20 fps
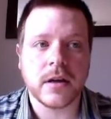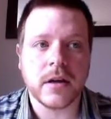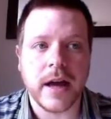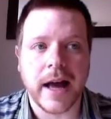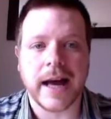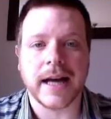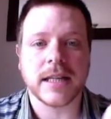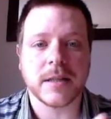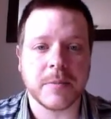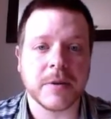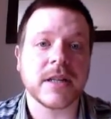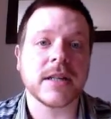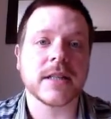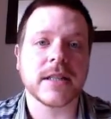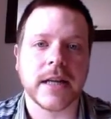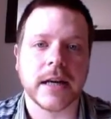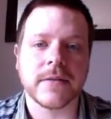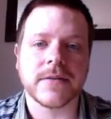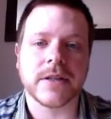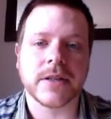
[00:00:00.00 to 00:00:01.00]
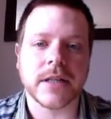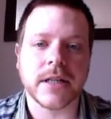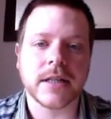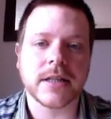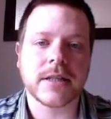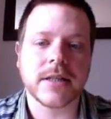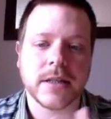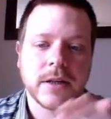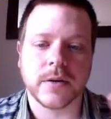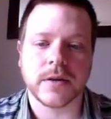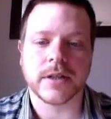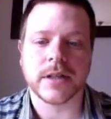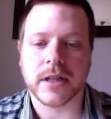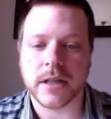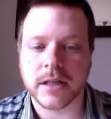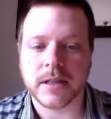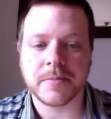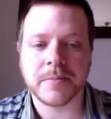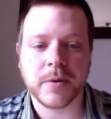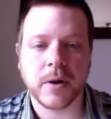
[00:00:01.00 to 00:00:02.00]
has been saved to disk, so
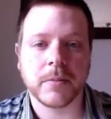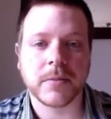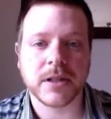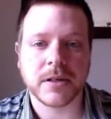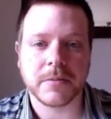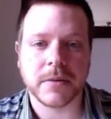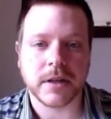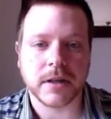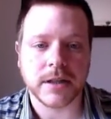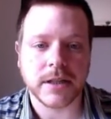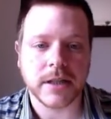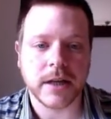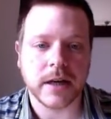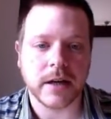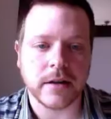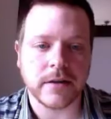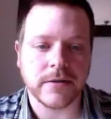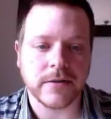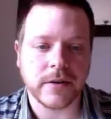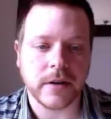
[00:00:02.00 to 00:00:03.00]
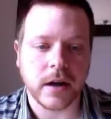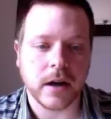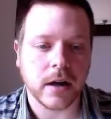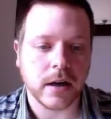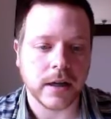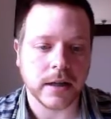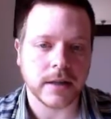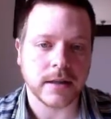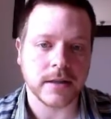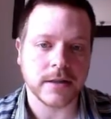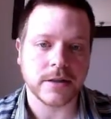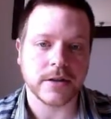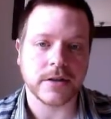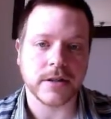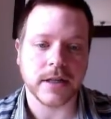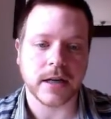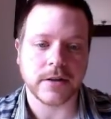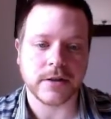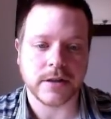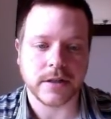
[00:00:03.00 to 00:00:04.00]
it's prompting me to save in this new
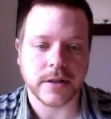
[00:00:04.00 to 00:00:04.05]
session.